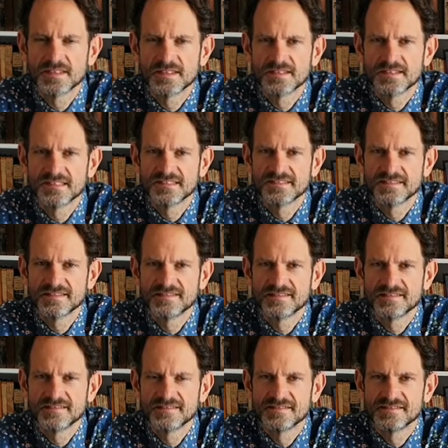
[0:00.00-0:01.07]

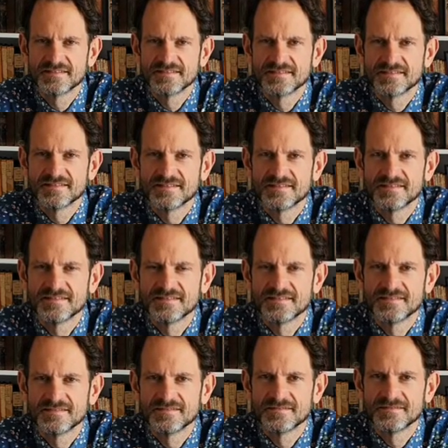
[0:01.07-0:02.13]

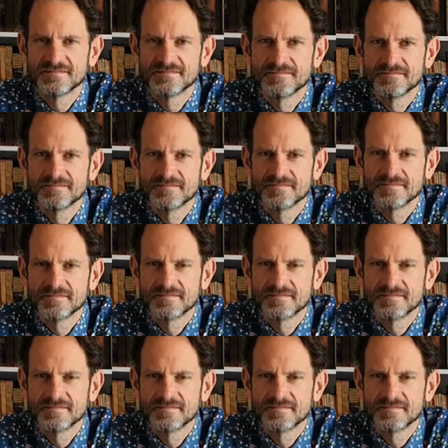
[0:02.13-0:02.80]
No one is speaking in this clip.